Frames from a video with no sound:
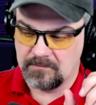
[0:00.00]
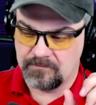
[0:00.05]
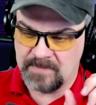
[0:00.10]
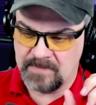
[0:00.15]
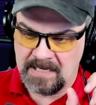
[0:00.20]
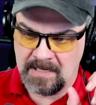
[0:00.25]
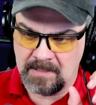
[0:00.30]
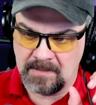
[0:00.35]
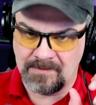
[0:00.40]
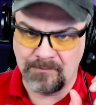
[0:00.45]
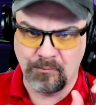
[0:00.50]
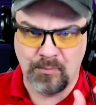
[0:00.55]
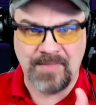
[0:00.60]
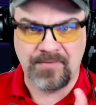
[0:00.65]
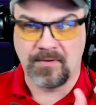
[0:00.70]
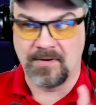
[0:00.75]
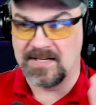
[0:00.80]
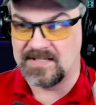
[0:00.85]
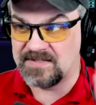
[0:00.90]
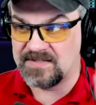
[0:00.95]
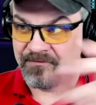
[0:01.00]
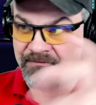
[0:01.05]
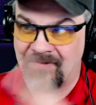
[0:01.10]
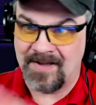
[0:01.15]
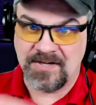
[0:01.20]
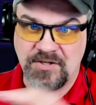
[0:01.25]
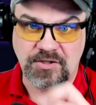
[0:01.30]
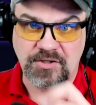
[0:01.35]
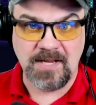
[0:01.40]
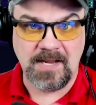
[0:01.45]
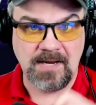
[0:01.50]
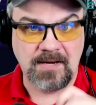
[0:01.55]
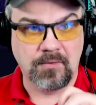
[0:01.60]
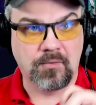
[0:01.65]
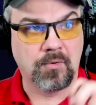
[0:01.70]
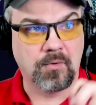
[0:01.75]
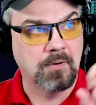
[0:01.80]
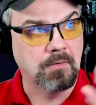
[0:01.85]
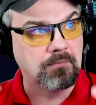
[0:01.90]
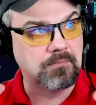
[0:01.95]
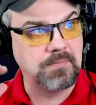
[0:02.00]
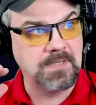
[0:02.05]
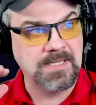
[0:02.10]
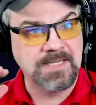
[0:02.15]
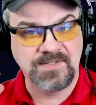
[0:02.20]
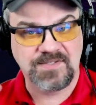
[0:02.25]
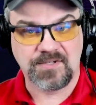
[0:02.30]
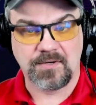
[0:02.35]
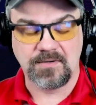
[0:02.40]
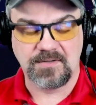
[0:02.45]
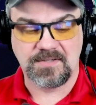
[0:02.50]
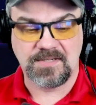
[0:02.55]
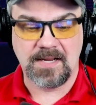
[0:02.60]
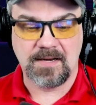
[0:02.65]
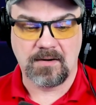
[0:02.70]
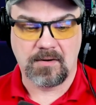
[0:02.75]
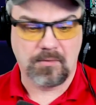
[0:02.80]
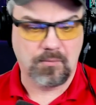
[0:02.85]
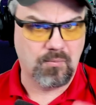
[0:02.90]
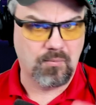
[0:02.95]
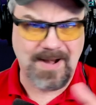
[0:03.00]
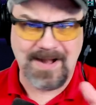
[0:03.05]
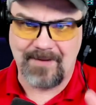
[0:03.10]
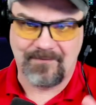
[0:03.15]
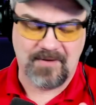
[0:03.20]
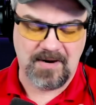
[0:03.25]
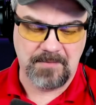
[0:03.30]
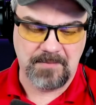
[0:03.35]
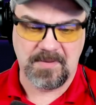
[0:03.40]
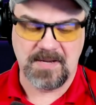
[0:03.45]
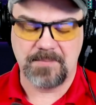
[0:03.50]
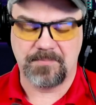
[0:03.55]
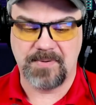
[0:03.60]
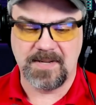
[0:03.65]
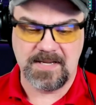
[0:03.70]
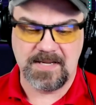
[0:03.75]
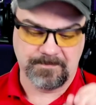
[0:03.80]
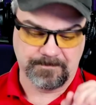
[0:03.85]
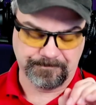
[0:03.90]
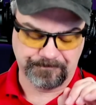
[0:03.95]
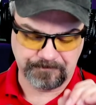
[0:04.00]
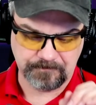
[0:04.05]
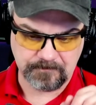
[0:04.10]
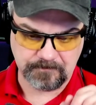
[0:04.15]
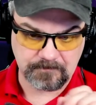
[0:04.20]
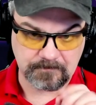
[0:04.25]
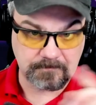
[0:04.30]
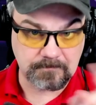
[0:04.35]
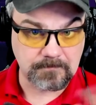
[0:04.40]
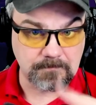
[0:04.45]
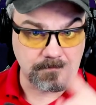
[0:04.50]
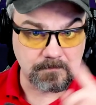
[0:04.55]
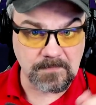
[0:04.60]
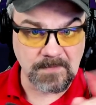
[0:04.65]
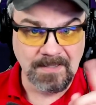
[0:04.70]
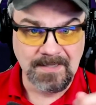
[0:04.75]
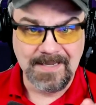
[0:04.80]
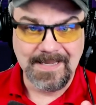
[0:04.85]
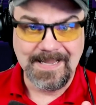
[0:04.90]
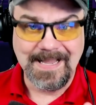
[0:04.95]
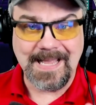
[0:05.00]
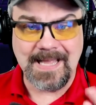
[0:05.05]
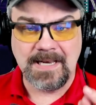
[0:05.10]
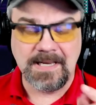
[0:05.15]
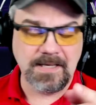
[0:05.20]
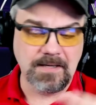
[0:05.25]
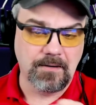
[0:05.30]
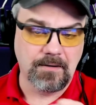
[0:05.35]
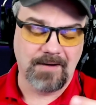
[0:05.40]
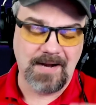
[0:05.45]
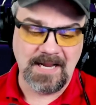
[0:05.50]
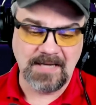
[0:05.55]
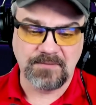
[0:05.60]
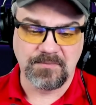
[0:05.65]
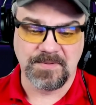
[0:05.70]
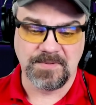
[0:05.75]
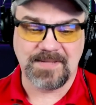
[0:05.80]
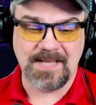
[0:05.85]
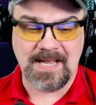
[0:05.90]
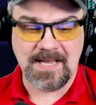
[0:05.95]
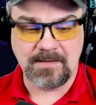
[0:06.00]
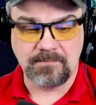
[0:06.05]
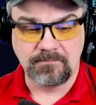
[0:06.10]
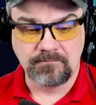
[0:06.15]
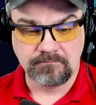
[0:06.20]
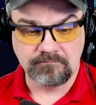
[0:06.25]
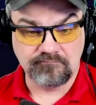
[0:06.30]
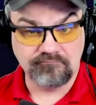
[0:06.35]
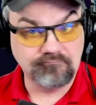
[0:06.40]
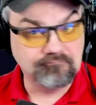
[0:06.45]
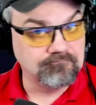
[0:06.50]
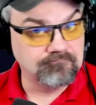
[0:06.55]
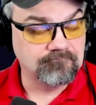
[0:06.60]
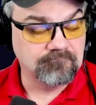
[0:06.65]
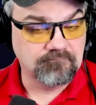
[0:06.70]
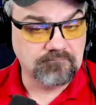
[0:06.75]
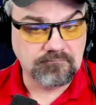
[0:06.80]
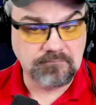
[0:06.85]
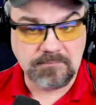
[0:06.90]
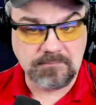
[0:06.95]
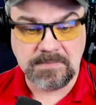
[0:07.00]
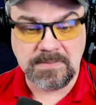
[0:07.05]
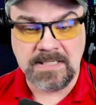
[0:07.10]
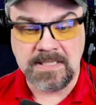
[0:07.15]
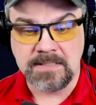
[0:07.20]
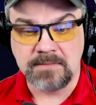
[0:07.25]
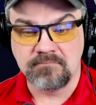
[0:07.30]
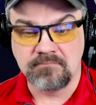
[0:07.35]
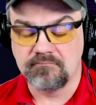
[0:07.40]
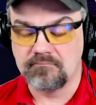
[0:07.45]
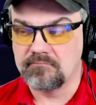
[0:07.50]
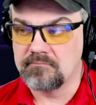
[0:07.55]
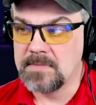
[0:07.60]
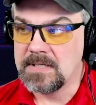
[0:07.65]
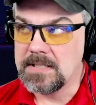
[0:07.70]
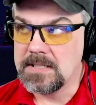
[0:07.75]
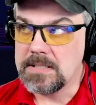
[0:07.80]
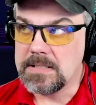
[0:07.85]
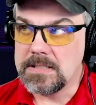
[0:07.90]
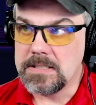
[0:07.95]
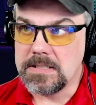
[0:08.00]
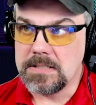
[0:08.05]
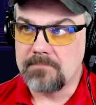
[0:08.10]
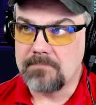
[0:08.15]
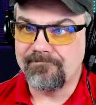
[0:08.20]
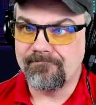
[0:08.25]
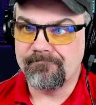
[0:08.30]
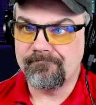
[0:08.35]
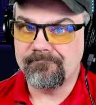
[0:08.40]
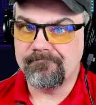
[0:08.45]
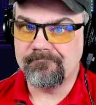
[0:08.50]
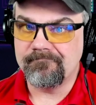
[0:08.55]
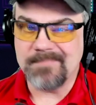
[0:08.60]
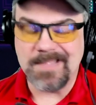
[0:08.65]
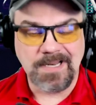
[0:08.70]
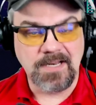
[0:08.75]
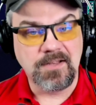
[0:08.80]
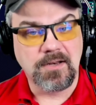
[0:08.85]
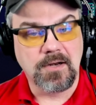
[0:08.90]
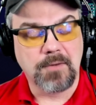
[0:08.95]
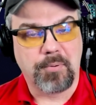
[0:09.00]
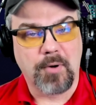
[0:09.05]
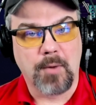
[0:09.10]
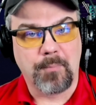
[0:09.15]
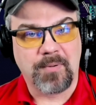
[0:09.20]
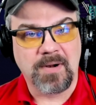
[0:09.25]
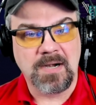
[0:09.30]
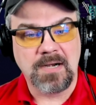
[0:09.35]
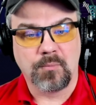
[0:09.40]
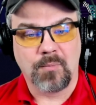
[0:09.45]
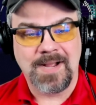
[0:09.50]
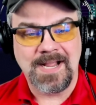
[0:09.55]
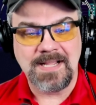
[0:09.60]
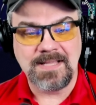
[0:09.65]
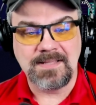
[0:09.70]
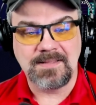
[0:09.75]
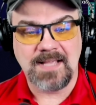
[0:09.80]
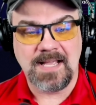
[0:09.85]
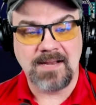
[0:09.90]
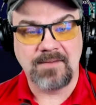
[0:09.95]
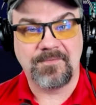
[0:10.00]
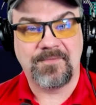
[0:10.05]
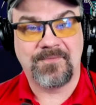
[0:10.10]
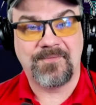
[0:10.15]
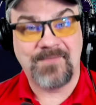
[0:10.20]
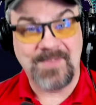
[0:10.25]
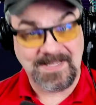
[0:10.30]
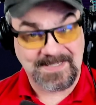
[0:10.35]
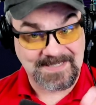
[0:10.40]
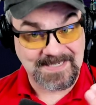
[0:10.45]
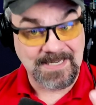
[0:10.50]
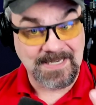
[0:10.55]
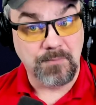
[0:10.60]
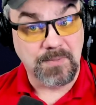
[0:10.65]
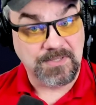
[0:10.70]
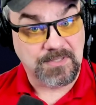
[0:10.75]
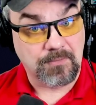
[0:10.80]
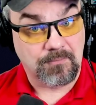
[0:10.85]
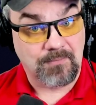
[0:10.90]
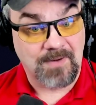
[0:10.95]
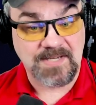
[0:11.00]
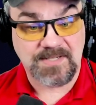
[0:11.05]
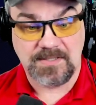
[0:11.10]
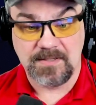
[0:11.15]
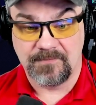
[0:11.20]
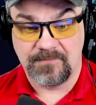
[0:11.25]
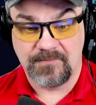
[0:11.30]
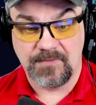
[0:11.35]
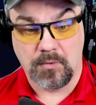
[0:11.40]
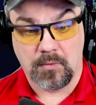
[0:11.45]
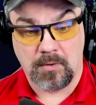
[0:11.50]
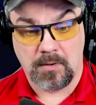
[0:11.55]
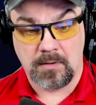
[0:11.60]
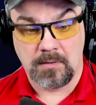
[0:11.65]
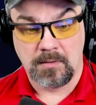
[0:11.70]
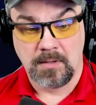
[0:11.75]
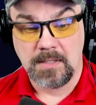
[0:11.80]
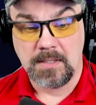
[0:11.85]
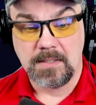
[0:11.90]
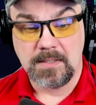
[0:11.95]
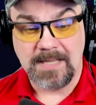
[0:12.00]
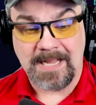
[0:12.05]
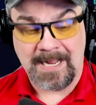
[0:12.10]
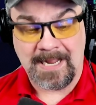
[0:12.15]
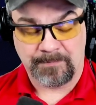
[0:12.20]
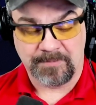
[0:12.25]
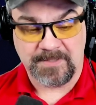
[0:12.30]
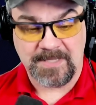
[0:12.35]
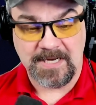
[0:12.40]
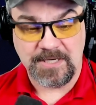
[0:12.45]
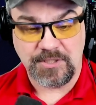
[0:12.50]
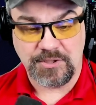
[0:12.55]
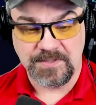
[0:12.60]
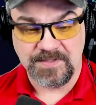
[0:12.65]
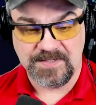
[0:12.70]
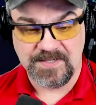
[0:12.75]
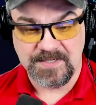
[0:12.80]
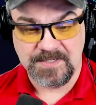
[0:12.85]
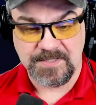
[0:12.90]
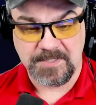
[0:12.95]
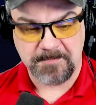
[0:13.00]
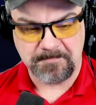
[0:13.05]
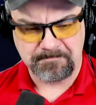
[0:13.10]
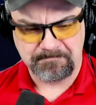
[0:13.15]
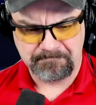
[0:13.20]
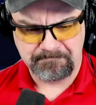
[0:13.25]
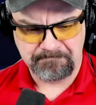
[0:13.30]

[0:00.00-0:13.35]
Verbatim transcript: uh, whether it's fetch data or insert data or whatever it might be, and interact with that in in an appropriate way that fits in with the rest of your application system.